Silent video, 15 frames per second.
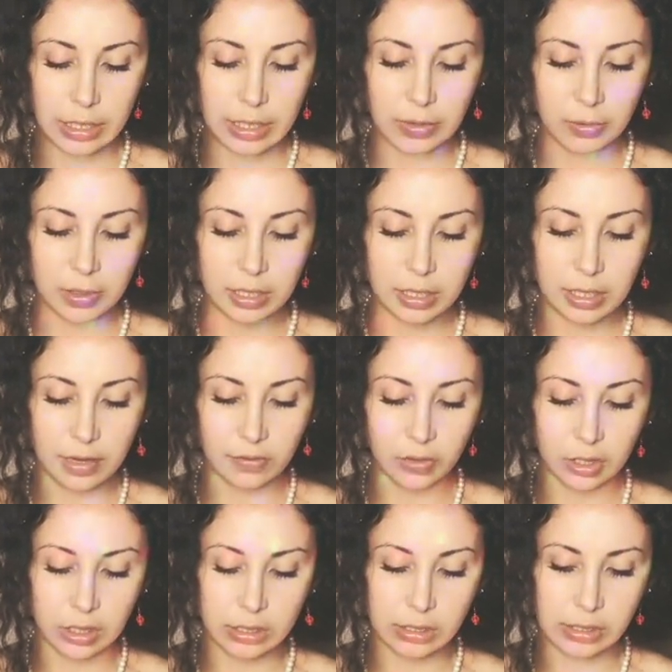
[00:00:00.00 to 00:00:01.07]
that we could
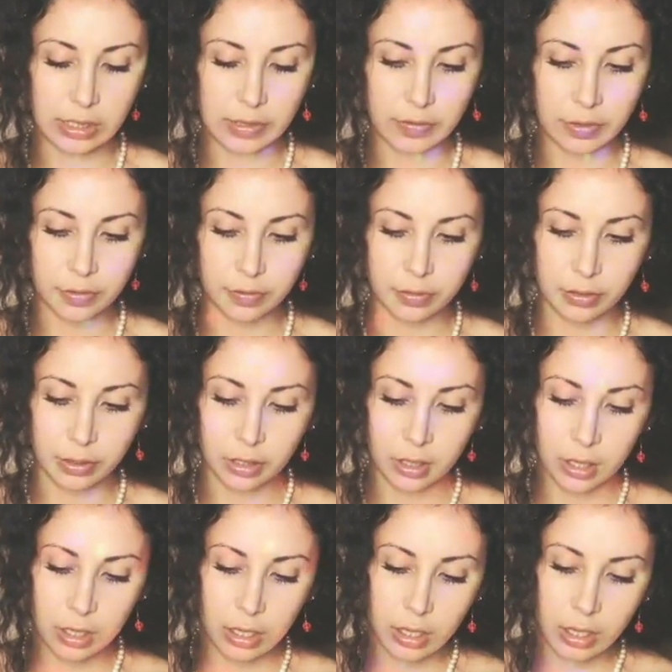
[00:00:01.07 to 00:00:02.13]
never conceive
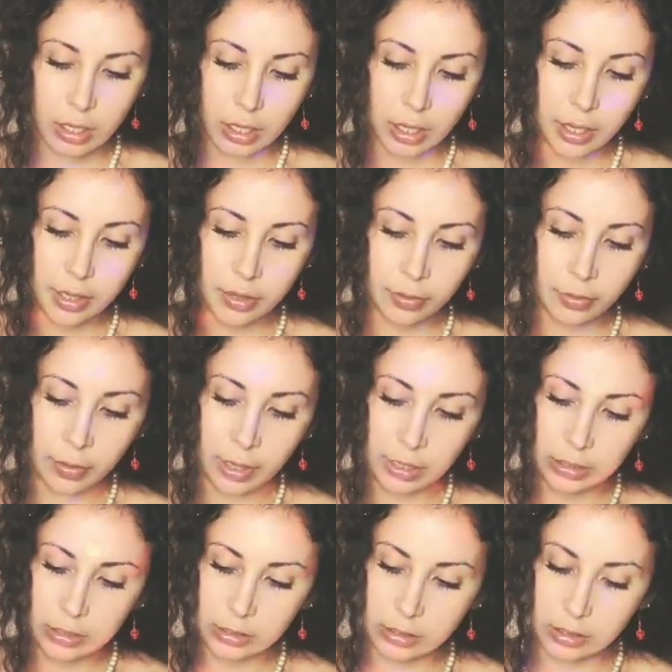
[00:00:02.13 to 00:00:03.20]
of
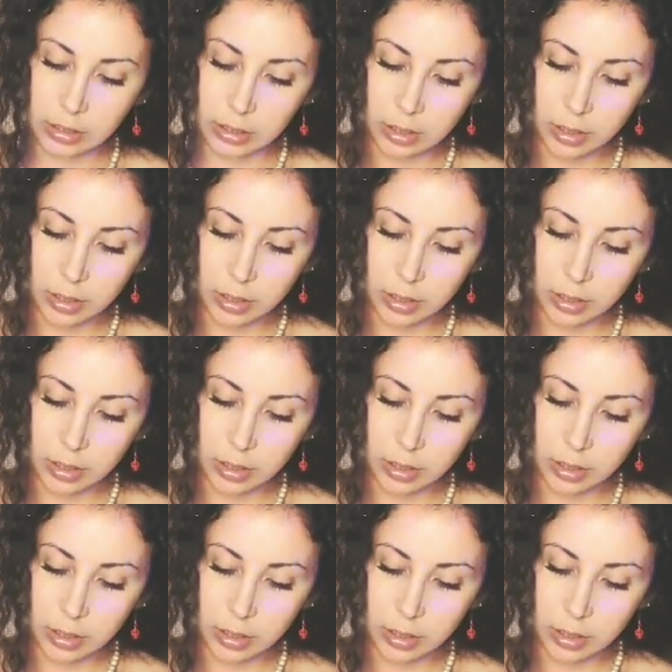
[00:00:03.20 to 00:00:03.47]
otherwise.